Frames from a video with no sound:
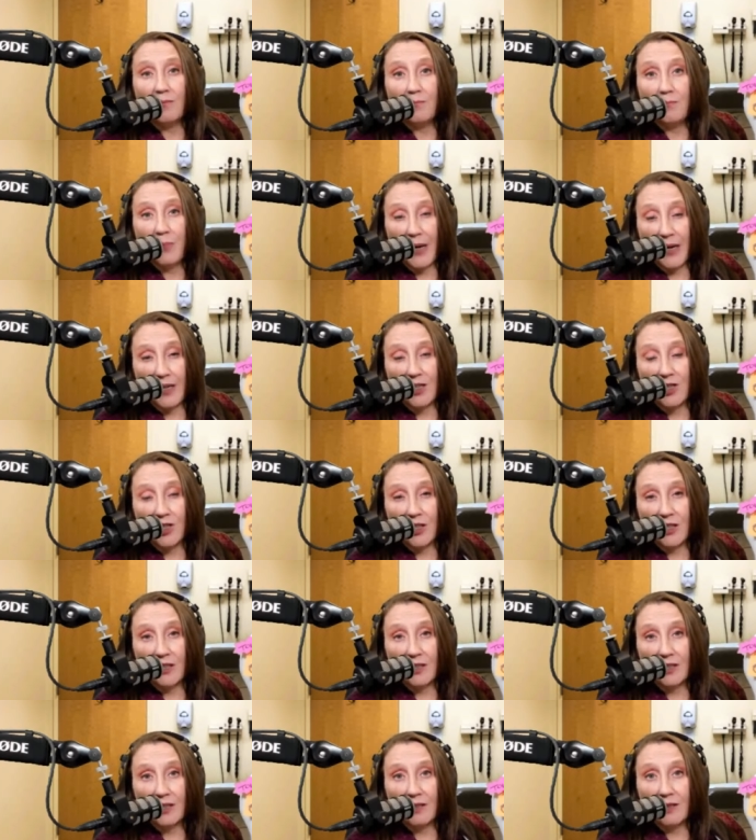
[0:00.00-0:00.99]

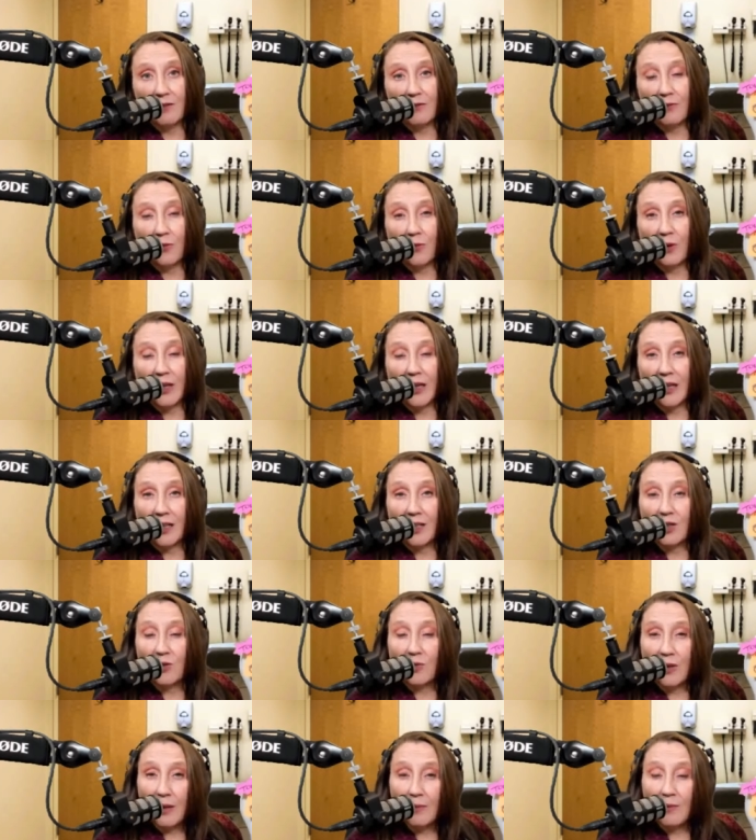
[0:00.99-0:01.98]
patients for getting
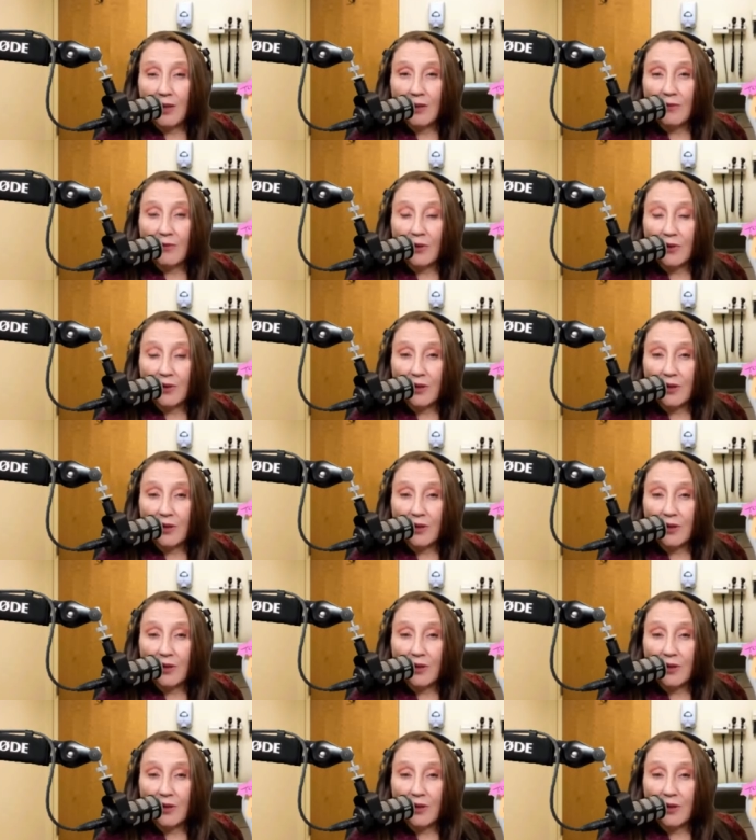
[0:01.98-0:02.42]
treatment for